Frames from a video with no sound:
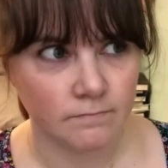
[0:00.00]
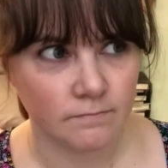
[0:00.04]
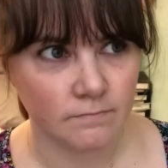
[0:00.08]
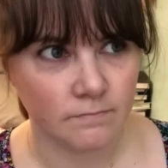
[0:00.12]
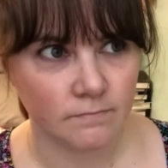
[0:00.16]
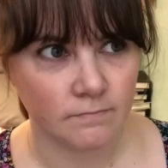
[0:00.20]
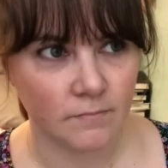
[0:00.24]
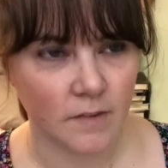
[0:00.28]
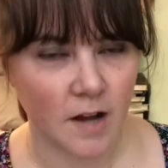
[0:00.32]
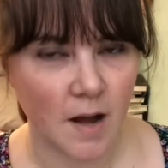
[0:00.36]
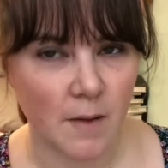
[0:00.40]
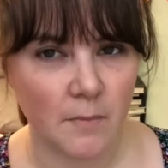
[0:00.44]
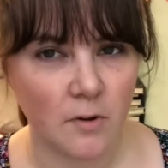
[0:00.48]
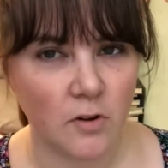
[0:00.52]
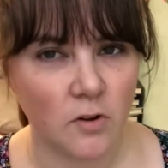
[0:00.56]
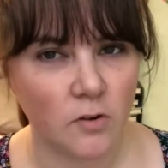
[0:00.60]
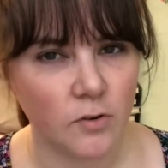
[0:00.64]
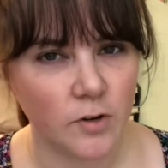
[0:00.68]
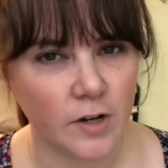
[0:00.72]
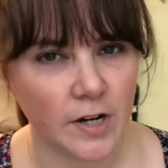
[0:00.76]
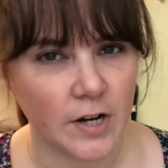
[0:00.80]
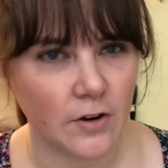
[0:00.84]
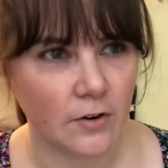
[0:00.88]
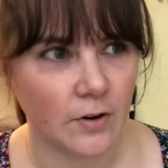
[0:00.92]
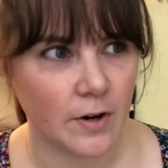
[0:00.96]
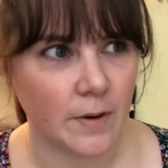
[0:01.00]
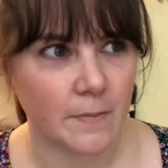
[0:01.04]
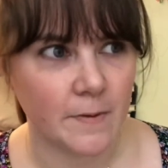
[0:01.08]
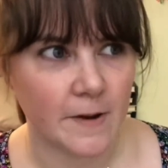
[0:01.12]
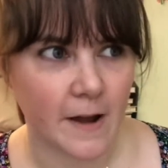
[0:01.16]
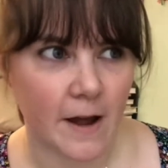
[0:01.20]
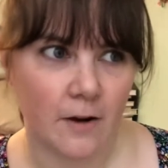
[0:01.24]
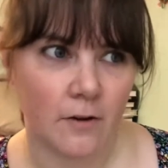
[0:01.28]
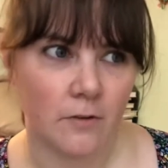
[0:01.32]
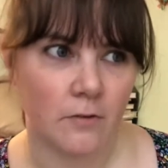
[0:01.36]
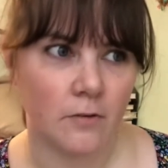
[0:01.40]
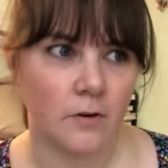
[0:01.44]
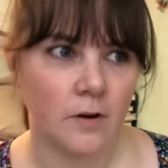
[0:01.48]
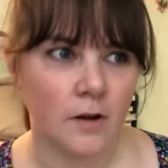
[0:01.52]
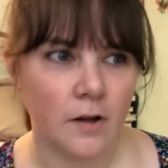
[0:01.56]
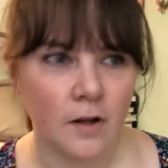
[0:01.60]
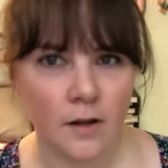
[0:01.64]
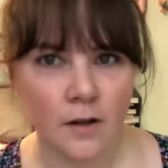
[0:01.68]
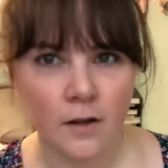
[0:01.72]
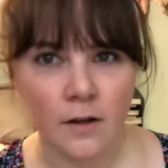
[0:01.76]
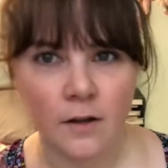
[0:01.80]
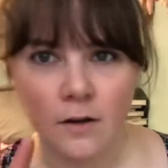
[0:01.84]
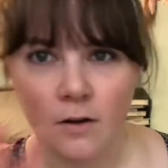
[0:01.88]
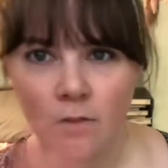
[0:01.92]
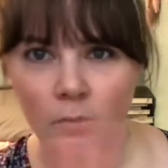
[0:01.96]
I'm already creeped out.
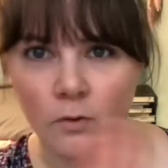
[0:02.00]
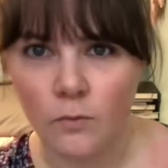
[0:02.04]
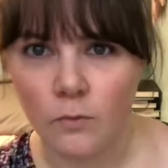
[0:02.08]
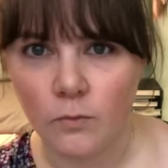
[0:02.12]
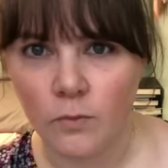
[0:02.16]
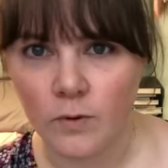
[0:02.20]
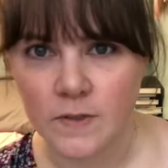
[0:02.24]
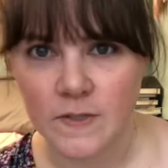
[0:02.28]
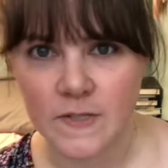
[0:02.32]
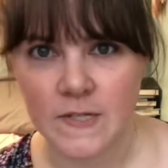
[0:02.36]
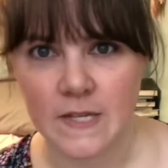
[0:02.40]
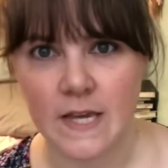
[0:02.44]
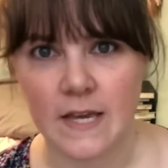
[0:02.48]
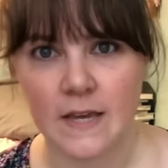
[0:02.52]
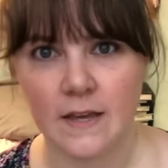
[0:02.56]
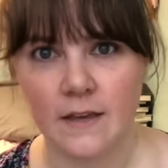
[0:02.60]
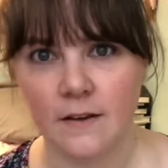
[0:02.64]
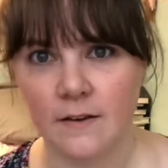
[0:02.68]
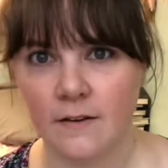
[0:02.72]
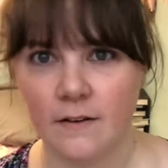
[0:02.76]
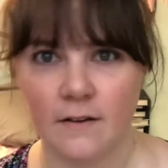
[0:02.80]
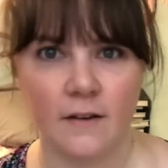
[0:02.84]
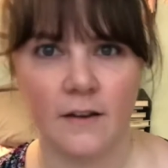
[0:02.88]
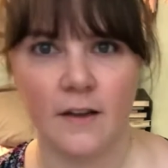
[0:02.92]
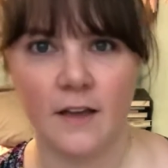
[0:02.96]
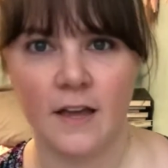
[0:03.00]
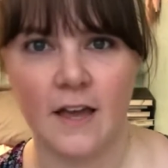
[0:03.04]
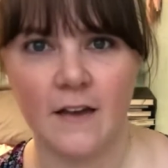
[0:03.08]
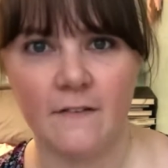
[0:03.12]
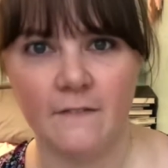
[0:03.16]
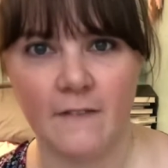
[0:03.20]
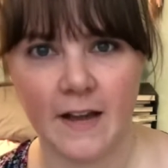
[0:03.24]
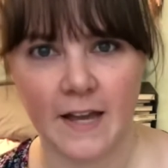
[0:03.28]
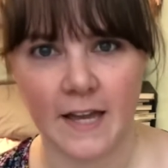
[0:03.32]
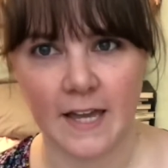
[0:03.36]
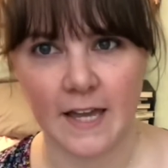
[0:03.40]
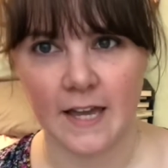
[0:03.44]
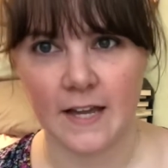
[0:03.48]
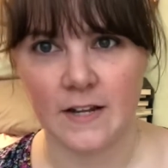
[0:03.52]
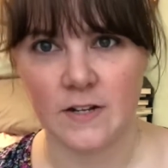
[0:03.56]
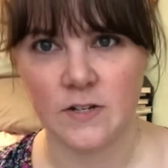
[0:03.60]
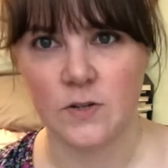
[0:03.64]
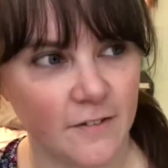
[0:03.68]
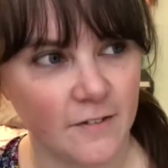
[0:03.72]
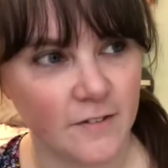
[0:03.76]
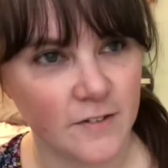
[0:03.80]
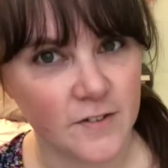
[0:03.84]
We'll see if I can get to it.